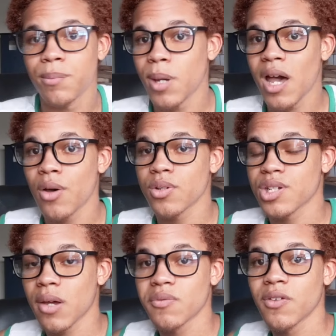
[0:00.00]
the bounds
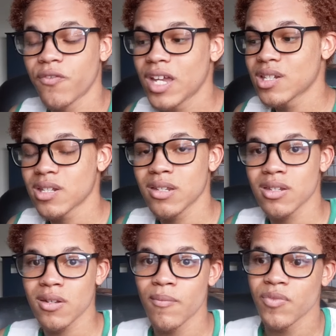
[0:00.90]
of the
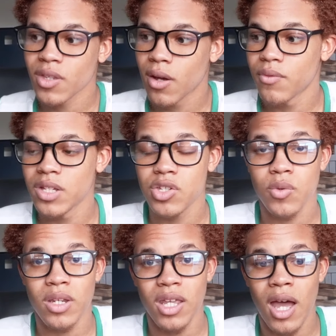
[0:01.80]
faces of these
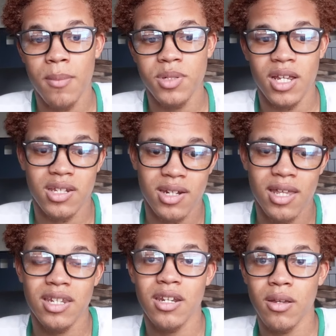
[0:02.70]
3D objects,
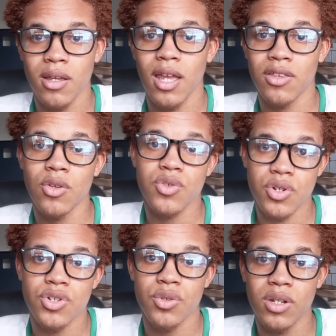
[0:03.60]
and those
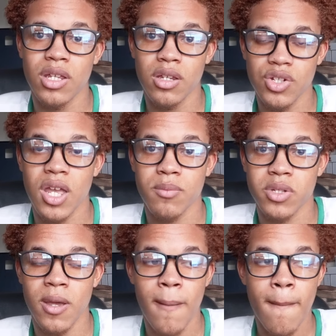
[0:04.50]
are 2D
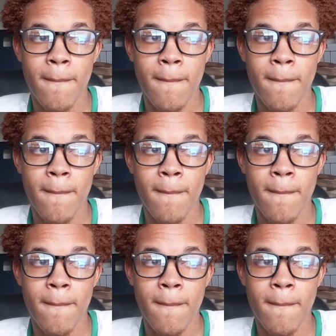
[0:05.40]
shapes,